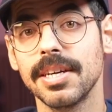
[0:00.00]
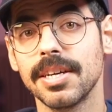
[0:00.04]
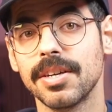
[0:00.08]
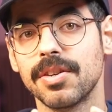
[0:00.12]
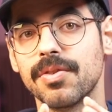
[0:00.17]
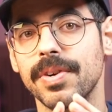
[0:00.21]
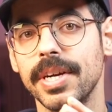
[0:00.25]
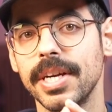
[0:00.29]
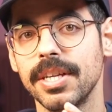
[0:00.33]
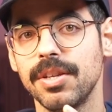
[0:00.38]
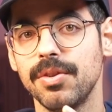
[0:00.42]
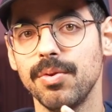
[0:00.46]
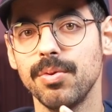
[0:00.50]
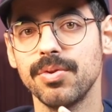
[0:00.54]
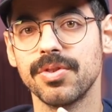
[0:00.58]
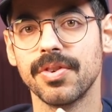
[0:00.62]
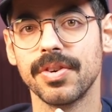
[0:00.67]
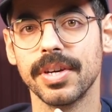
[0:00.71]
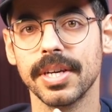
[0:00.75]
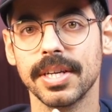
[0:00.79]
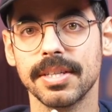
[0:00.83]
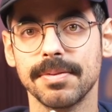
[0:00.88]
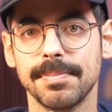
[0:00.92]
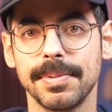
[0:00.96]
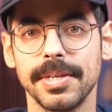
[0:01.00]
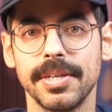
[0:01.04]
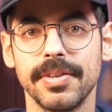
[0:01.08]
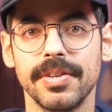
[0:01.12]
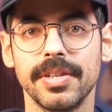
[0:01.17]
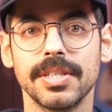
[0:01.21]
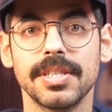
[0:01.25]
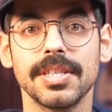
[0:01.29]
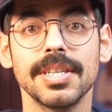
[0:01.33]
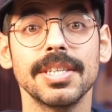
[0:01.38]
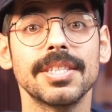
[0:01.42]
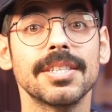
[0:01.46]
a great user
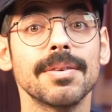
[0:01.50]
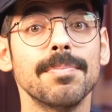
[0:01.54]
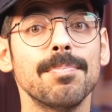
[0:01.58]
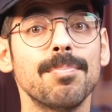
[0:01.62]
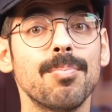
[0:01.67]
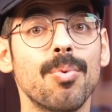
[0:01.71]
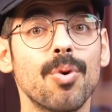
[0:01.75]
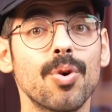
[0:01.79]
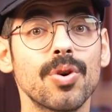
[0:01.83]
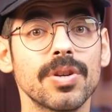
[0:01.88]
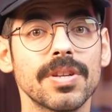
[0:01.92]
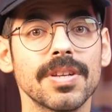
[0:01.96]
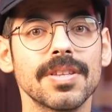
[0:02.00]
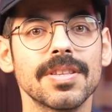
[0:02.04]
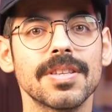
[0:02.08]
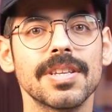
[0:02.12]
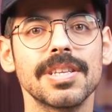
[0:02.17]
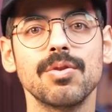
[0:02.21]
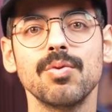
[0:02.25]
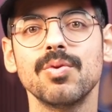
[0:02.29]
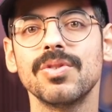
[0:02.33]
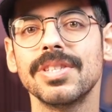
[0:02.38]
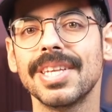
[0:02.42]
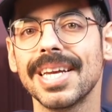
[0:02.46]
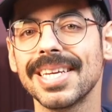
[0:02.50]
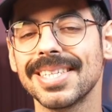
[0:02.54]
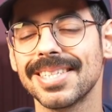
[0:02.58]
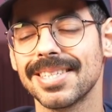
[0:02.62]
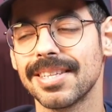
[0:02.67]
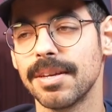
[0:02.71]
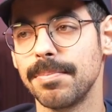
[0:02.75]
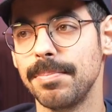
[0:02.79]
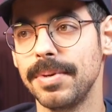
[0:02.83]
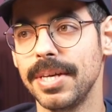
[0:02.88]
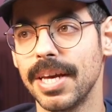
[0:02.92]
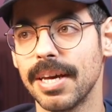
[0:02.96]
experience, it's important to test the
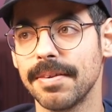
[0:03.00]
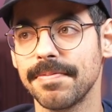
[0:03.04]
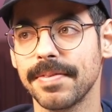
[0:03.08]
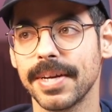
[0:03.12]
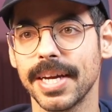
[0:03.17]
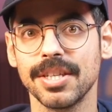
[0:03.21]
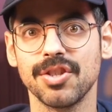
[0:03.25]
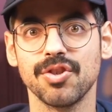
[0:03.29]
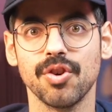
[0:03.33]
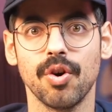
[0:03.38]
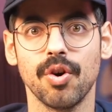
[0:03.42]
BFCache